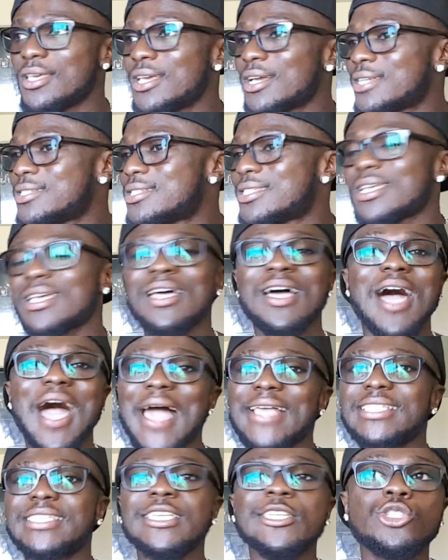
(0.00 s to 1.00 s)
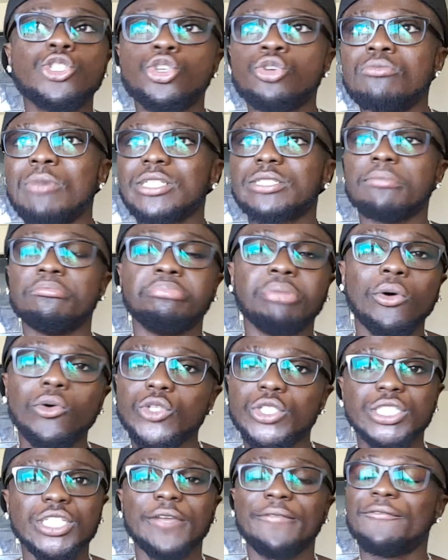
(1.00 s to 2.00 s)
Because I've seen too much
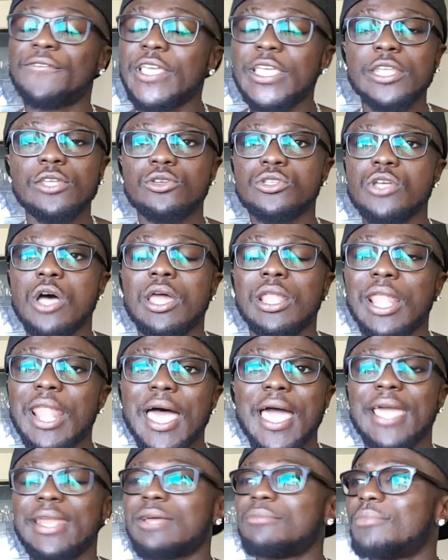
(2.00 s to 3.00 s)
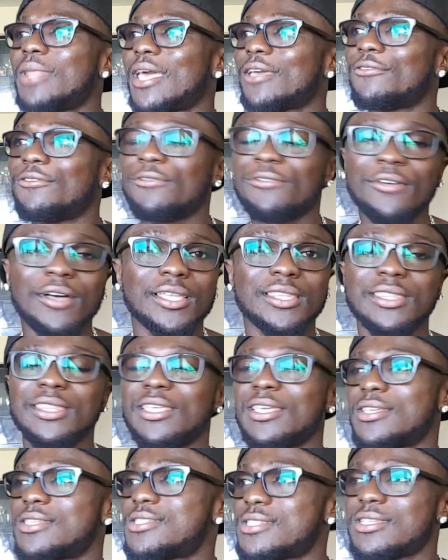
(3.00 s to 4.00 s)
bullshit videos online. I'm like, fuck
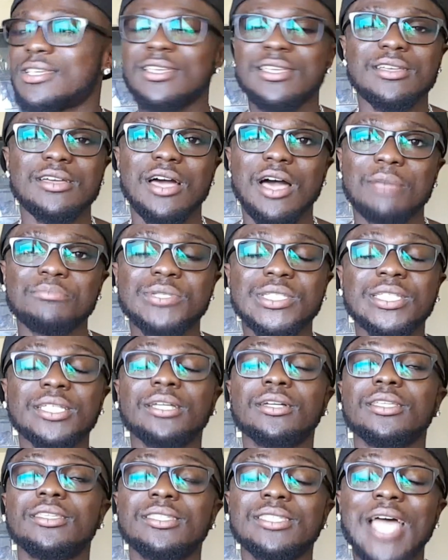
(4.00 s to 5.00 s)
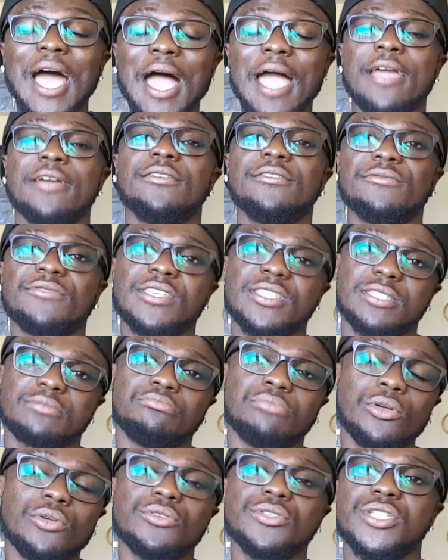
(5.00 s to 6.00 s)
this. I'm sick and tired of this
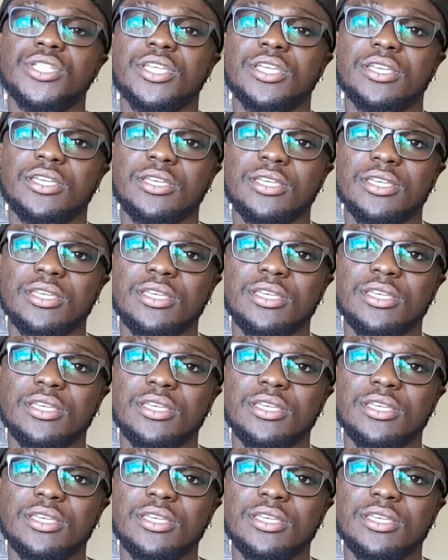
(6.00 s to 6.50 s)
bullshit.